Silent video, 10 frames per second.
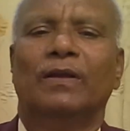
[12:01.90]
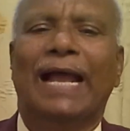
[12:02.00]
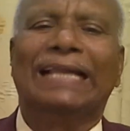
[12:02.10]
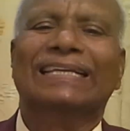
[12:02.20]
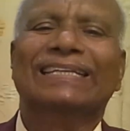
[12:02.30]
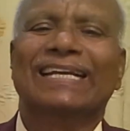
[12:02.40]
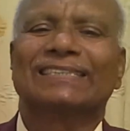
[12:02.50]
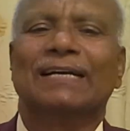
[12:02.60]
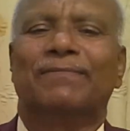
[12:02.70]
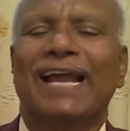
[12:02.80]
And in
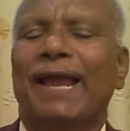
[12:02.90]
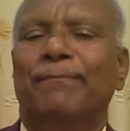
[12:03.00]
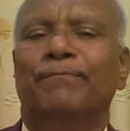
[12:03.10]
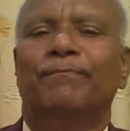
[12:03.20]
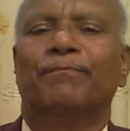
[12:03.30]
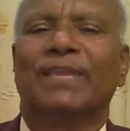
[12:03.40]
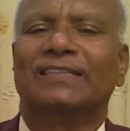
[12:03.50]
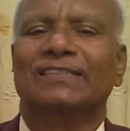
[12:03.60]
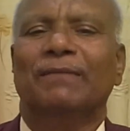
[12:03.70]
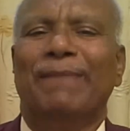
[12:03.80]
case of ram,
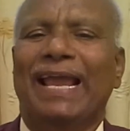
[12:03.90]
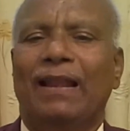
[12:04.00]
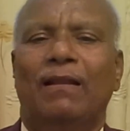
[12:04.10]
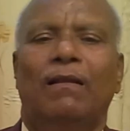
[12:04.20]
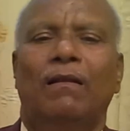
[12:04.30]
that is the male,